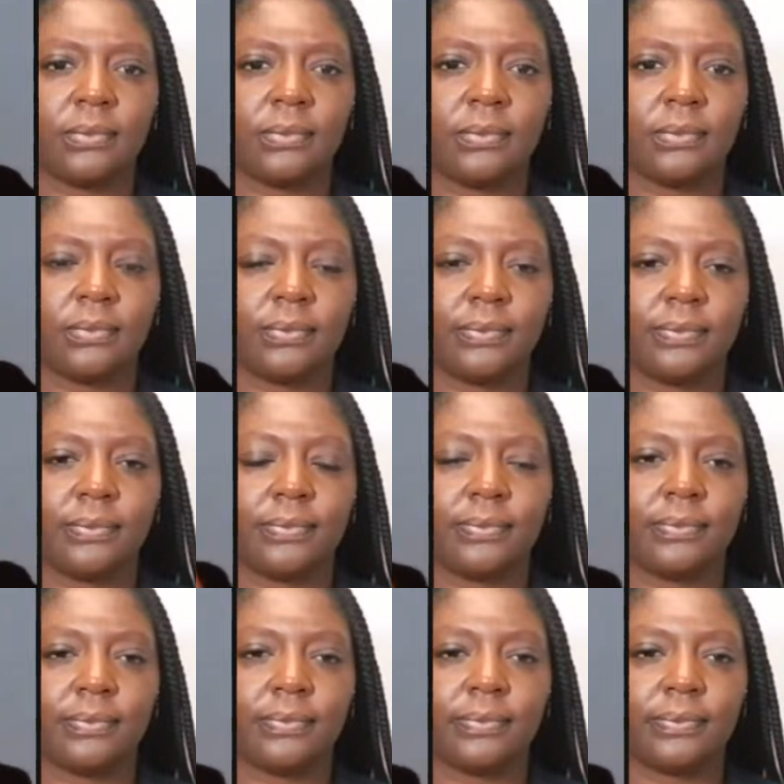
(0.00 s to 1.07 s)

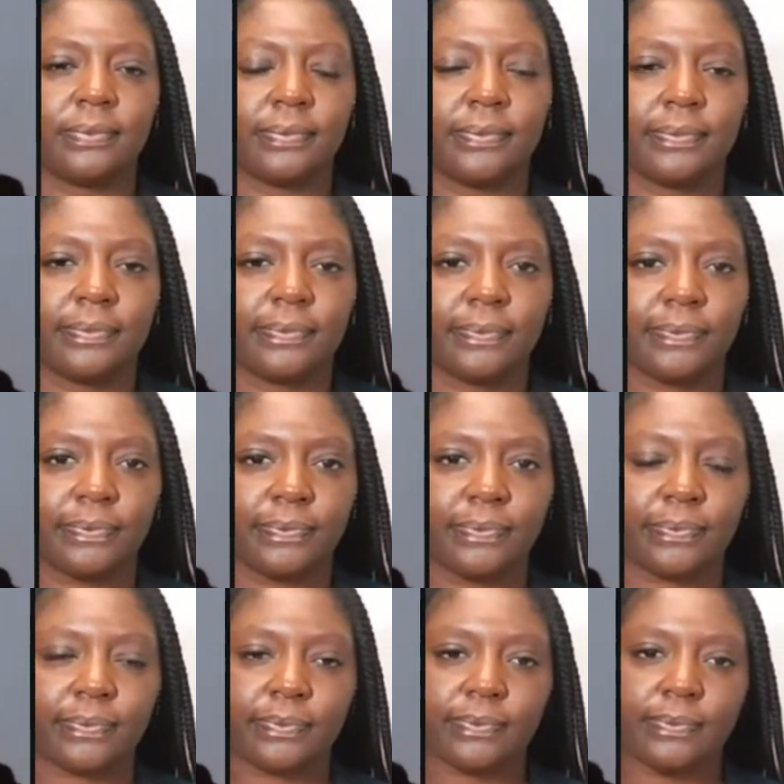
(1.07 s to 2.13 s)

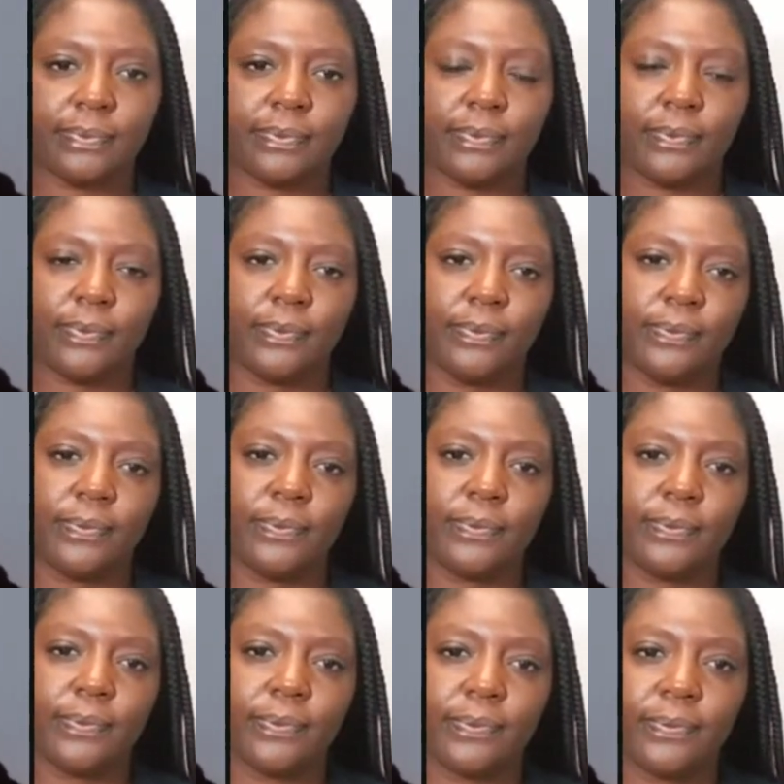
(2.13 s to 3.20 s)

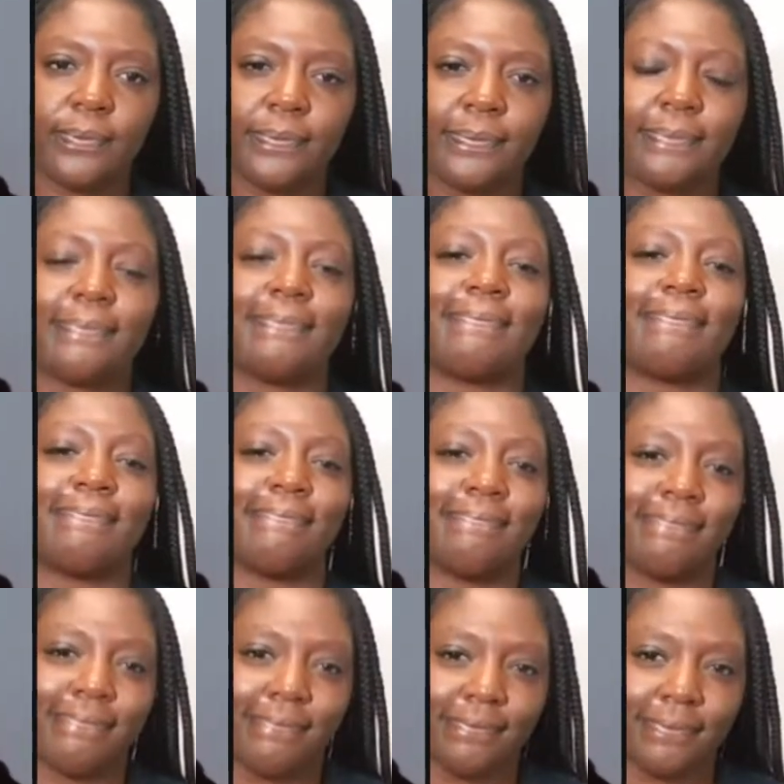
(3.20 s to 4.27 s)

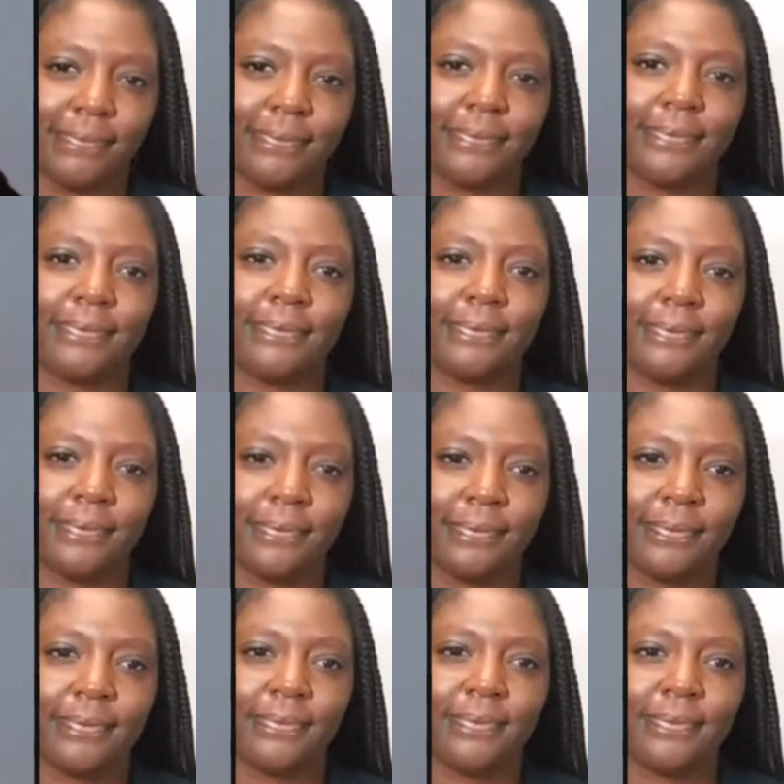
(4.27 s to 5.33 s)

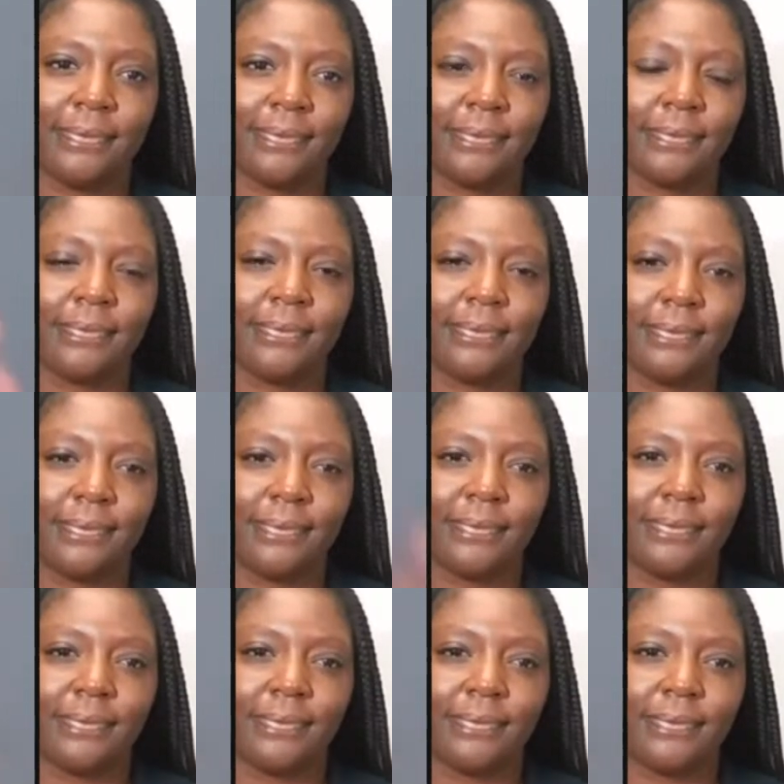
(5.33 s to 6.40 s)

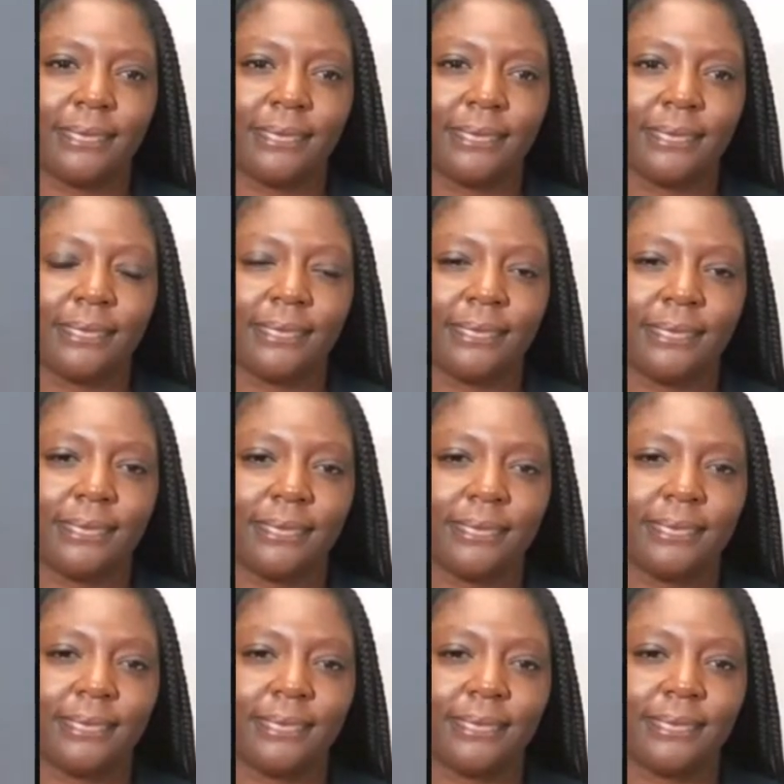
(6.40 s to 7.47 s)

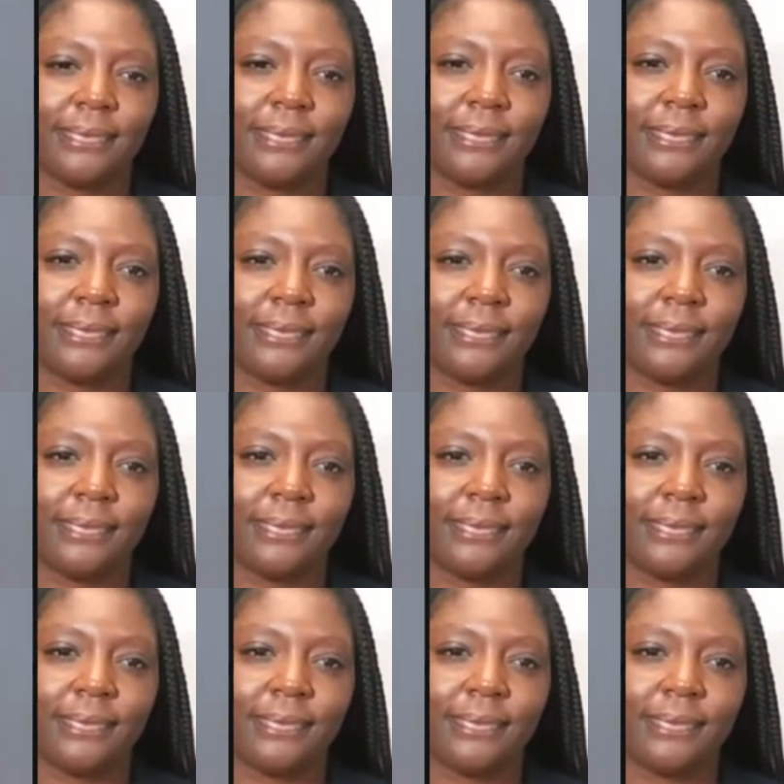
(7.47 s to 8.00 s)
This person isn't speaking.